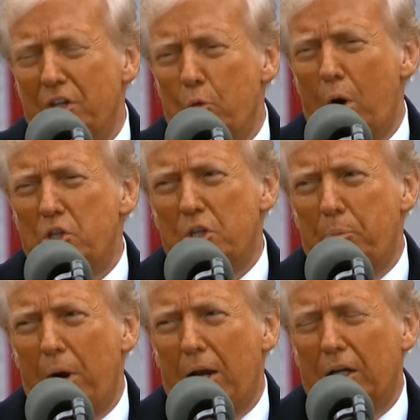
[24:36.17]
and watch the
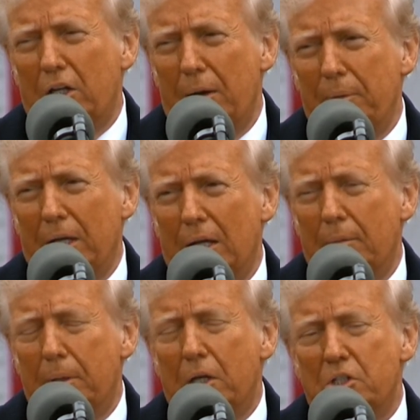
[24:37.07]
product coming
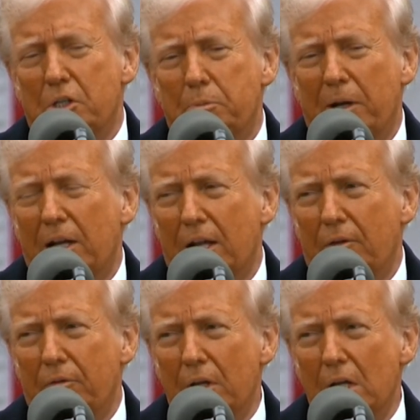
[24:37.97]
in, because there's been a lot
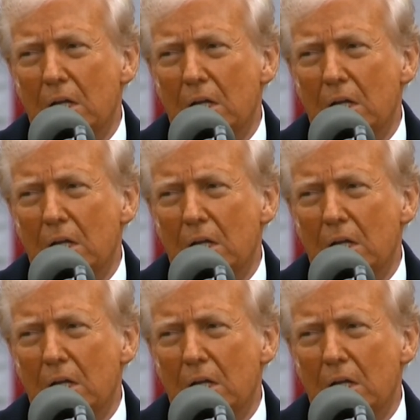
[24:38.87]
of